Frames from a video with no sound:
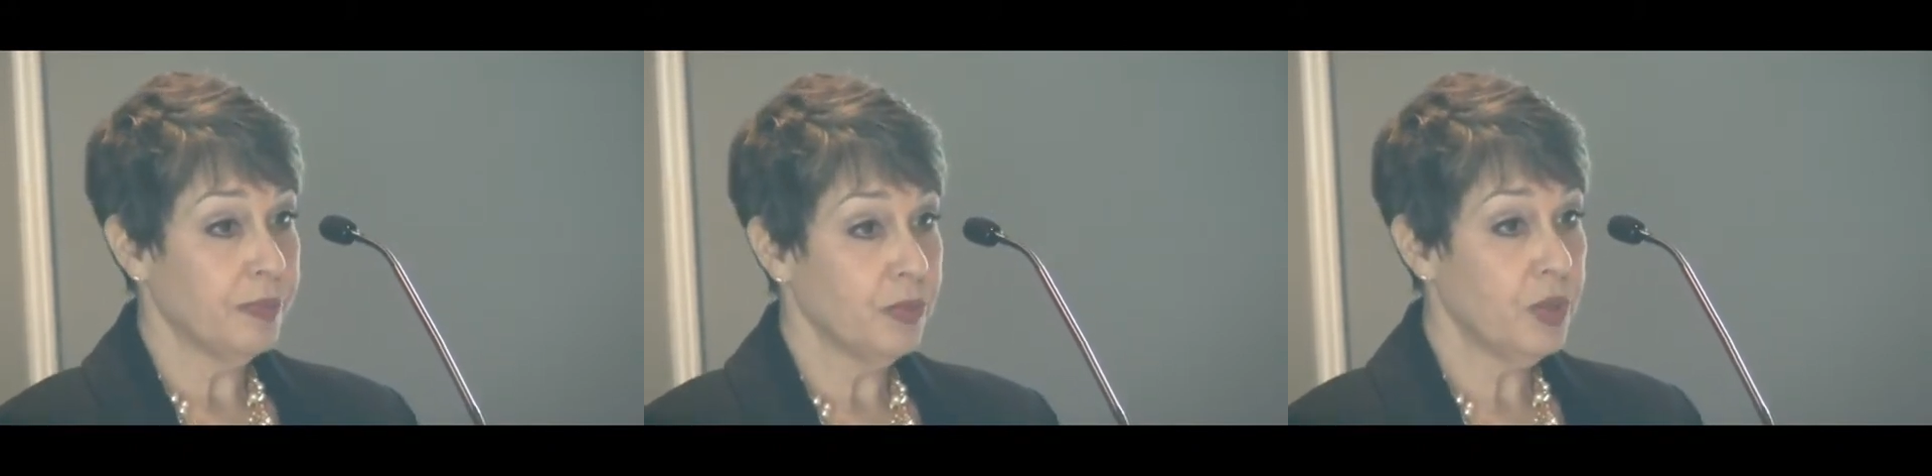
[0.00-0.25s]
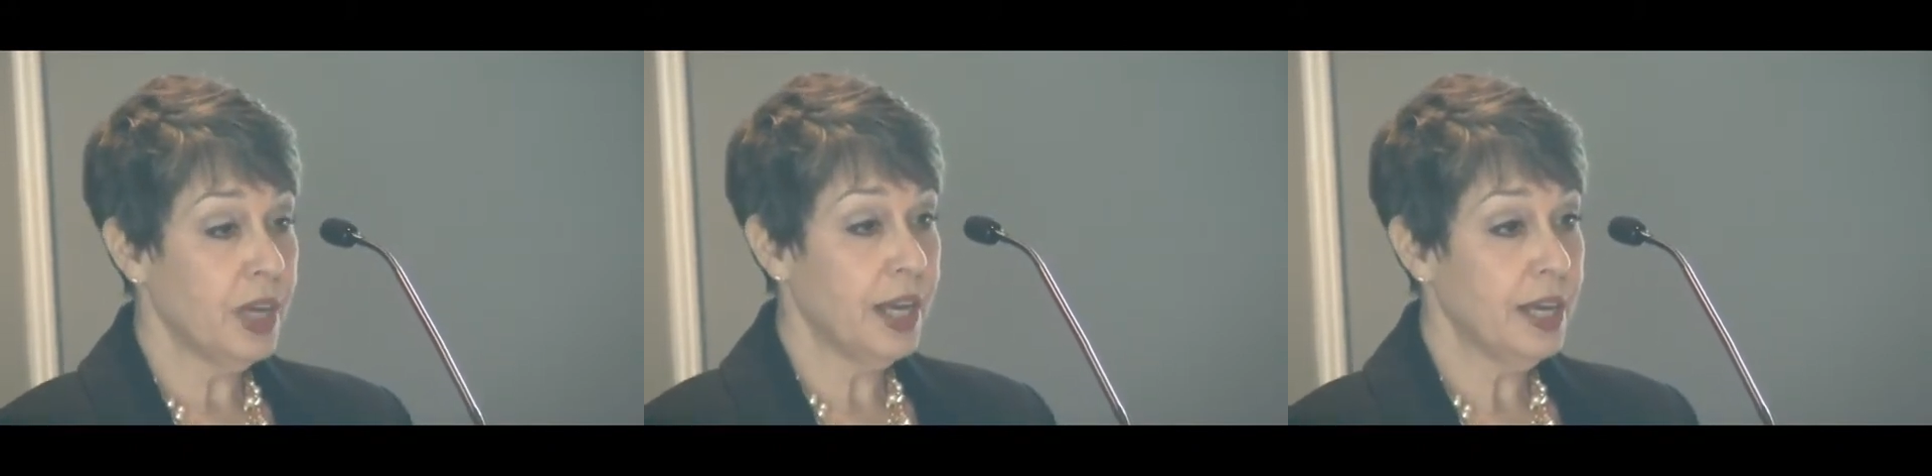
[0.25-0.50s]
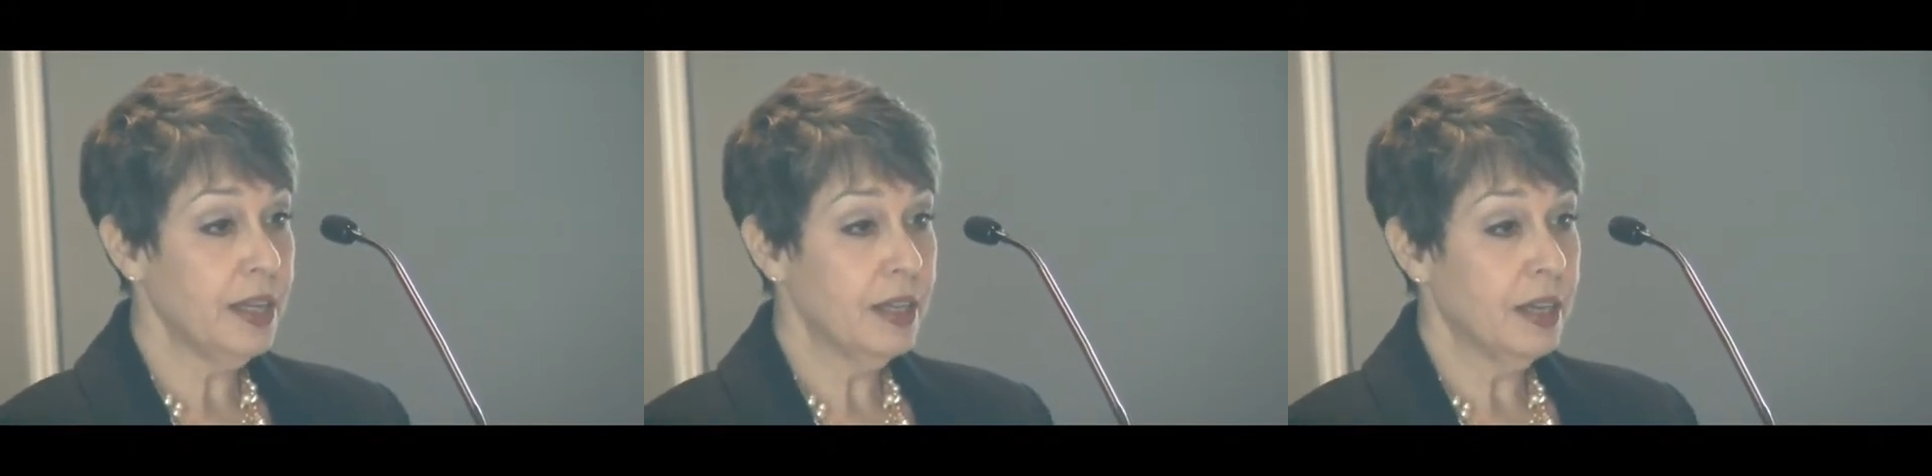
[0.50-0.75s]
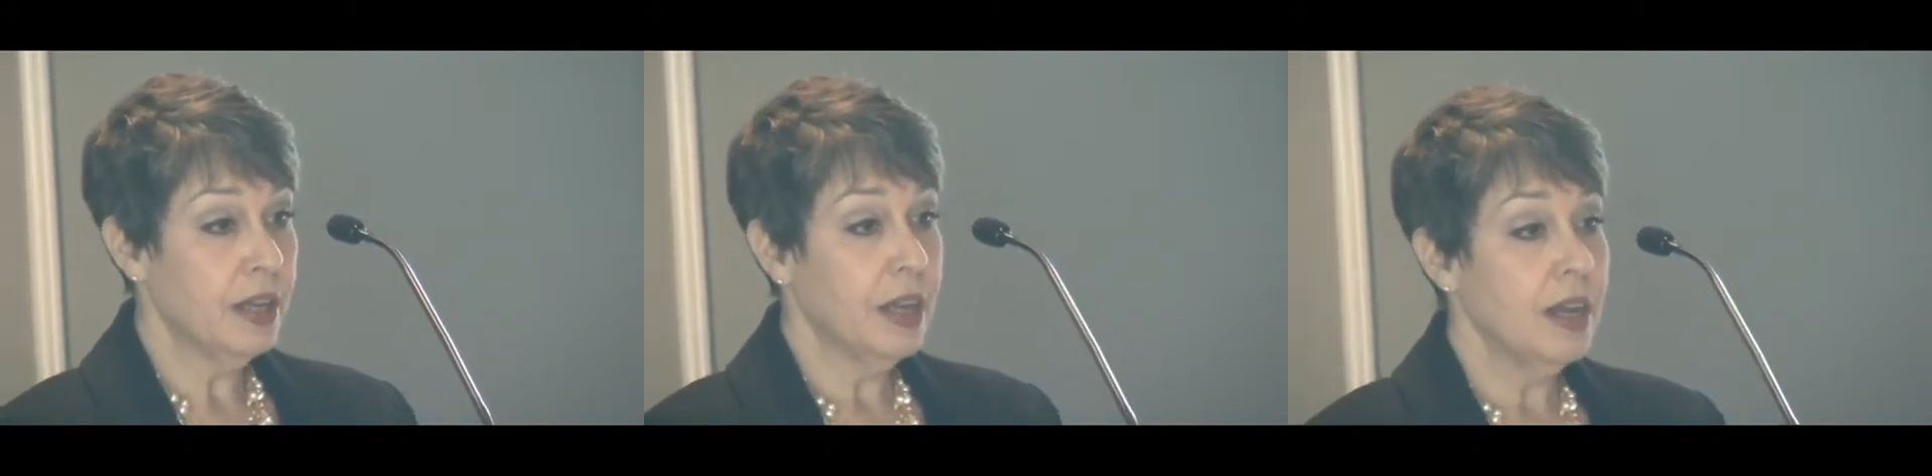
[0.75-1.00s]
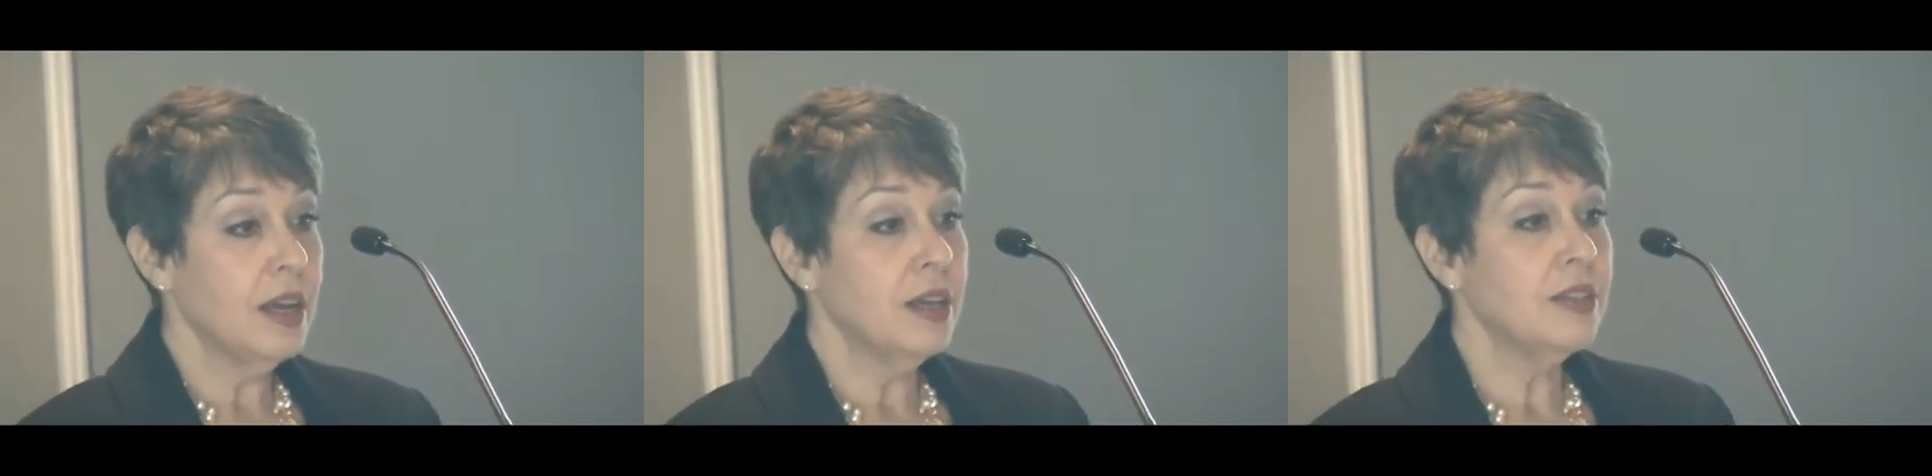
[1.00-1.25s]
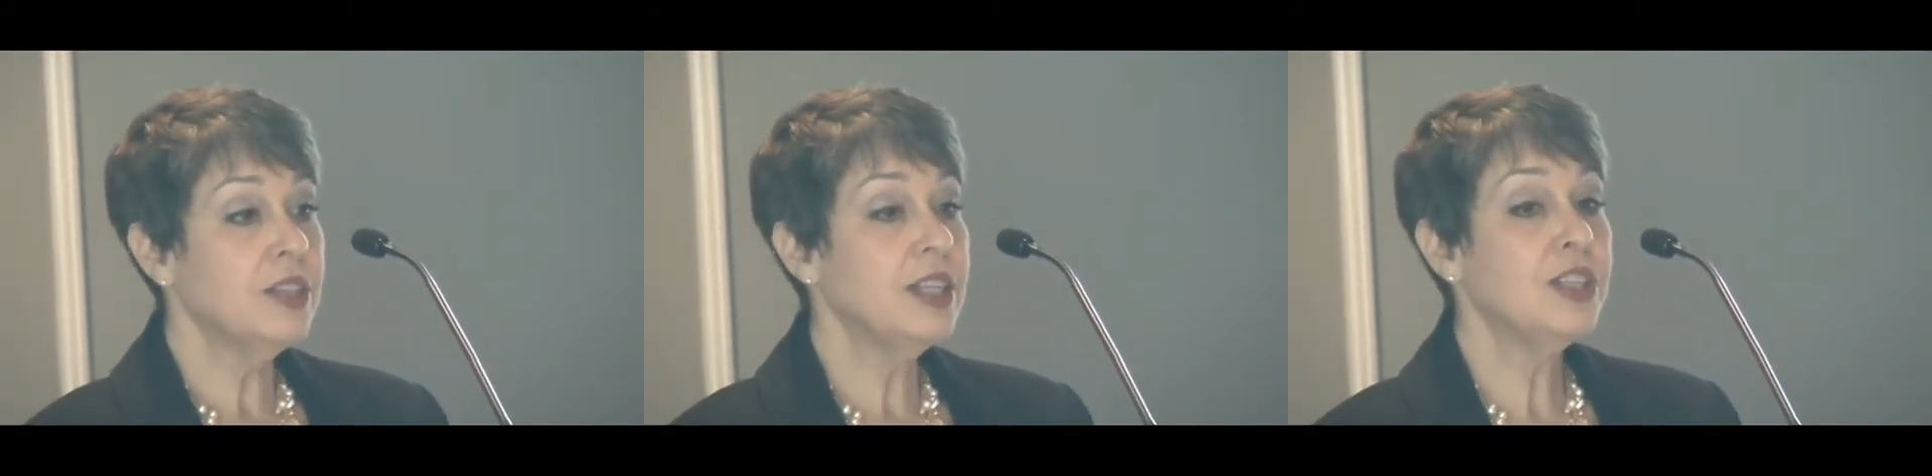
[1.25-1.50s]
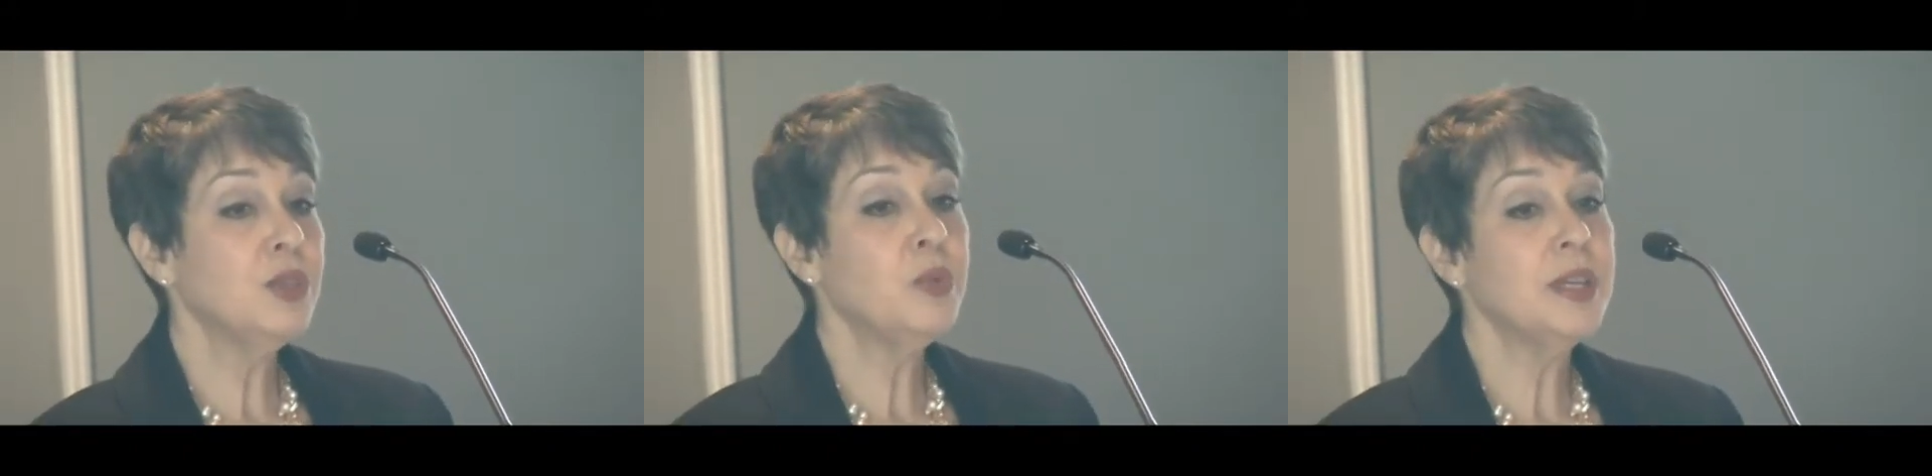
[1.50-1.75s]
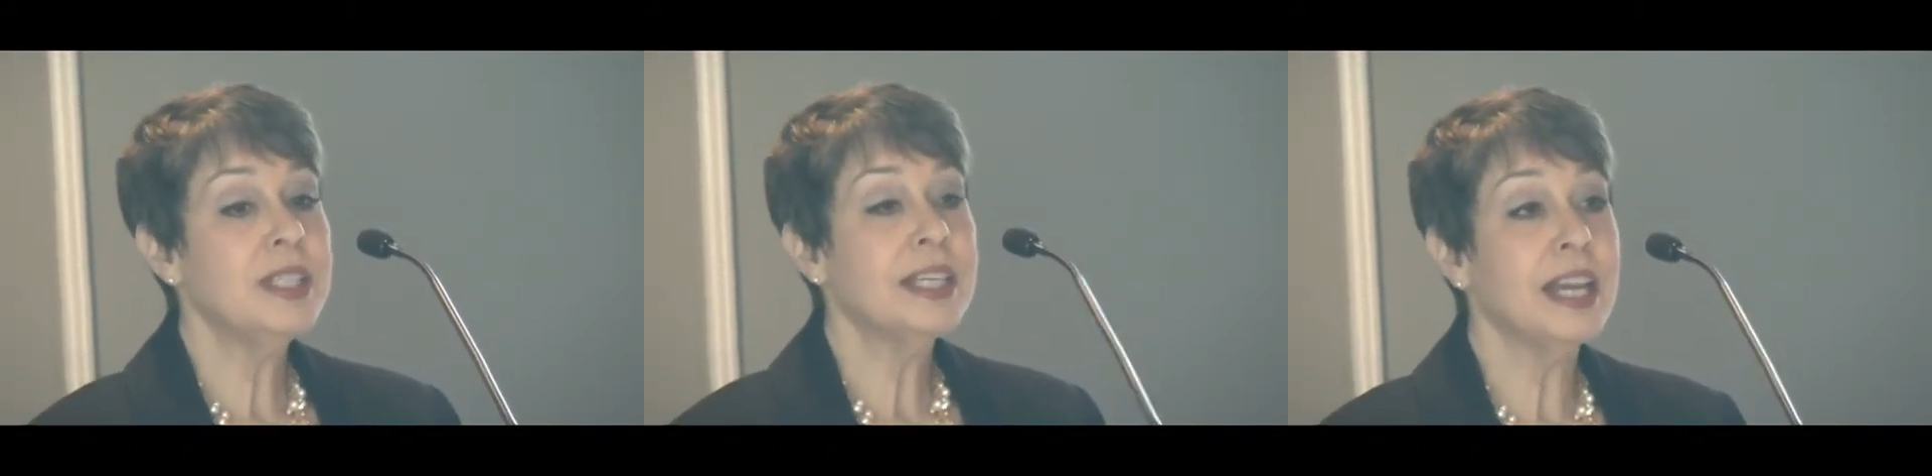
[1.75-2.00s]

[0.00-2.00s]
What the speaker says: Okay? So this is once